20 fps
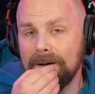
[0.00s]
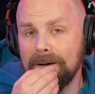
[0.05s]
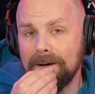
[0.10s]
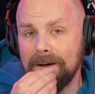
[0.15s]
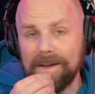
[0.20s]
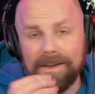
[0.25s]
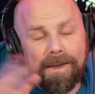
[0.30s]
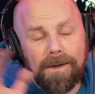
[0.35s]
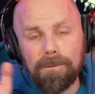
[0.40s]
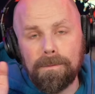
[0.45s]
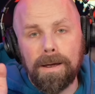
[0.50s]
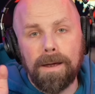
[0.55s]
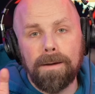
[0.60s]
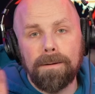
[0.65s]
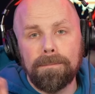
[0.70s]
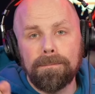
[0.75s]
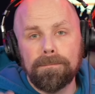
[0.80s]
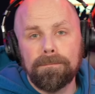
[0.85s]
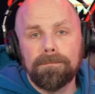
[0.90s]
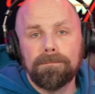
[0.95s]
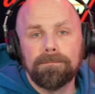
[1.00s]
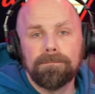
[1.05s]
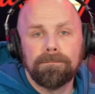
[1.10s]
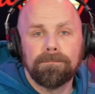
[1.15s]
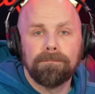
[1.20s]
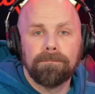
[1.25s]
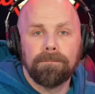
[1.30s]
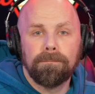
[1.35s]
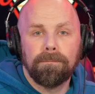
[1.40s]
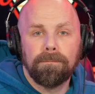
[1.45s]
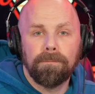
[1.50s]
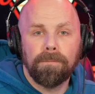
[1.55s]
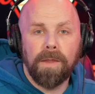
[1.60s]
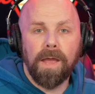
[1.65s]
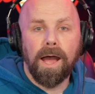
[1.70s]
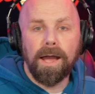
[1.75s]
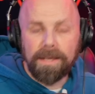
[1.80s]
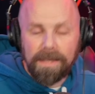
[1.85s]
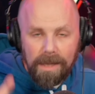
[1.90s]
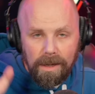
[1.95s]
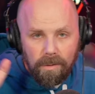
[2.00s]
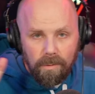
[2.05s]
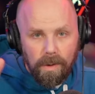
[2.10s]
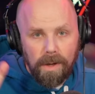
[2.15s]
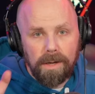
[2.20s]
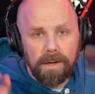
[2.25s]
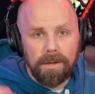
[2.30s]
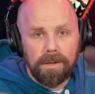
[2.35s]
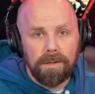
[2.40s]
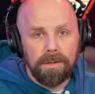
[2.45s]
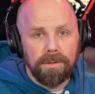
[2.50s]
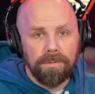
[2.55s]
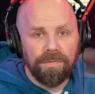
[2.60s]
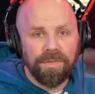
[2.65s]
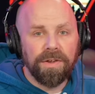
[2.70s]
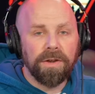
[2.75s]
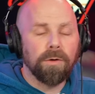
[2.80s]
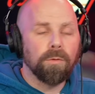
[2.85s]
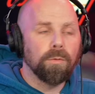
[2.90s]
I can't wait. I can't wait to hear